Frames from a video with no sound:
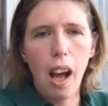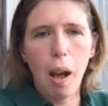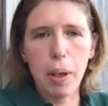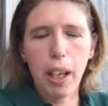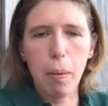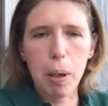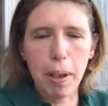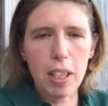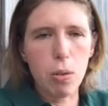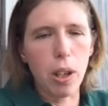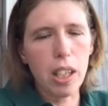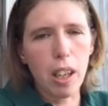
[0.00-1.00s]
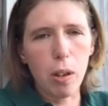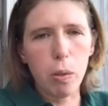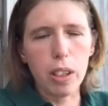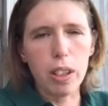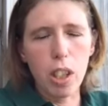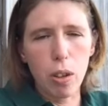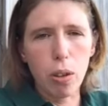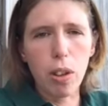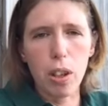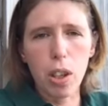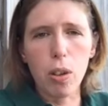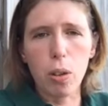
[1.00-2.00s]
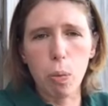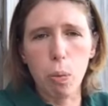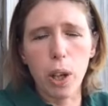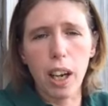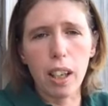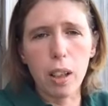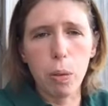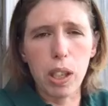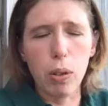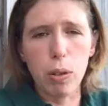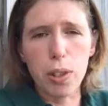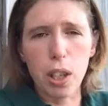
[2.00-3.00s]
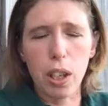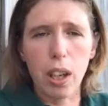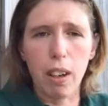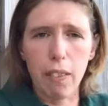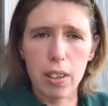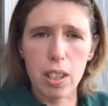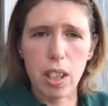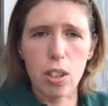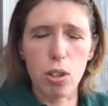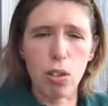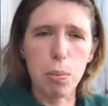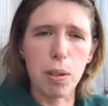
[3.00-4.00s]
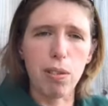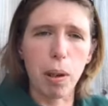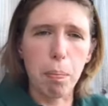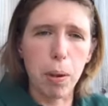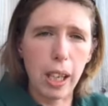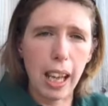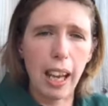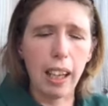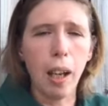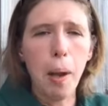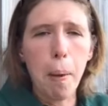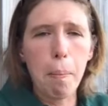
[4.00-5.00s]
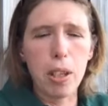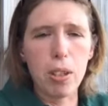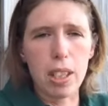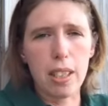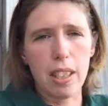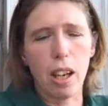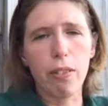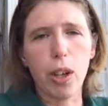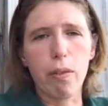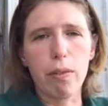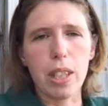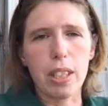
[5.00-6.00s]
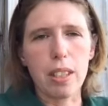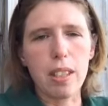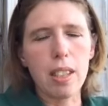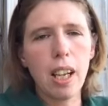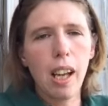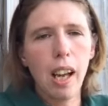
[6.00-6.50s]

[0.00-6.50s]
But coming back to our youth work, we also kind of had discussion groups around bullying, building self-confidence.